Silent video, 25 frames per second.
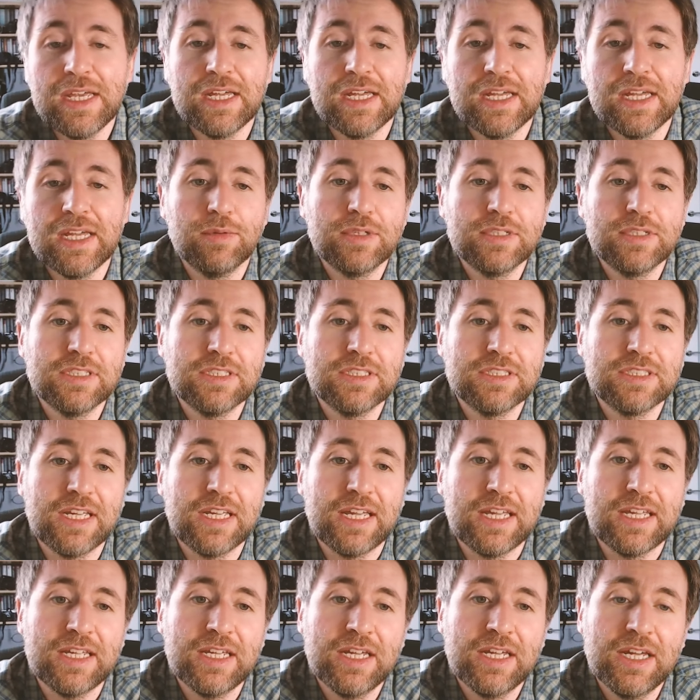And he wanted to
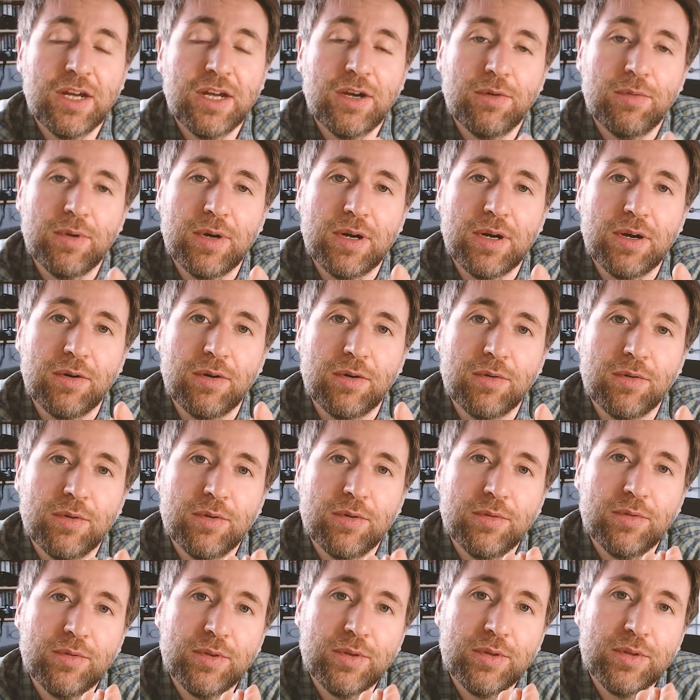say,
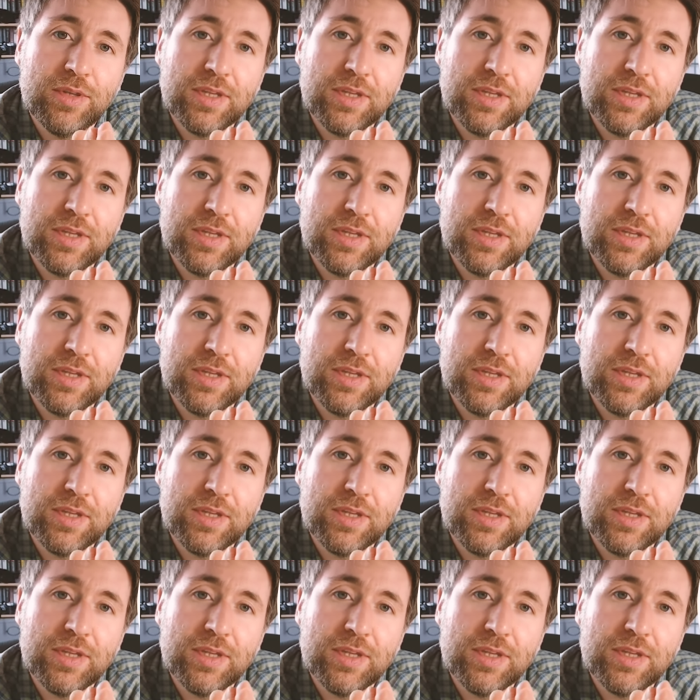well,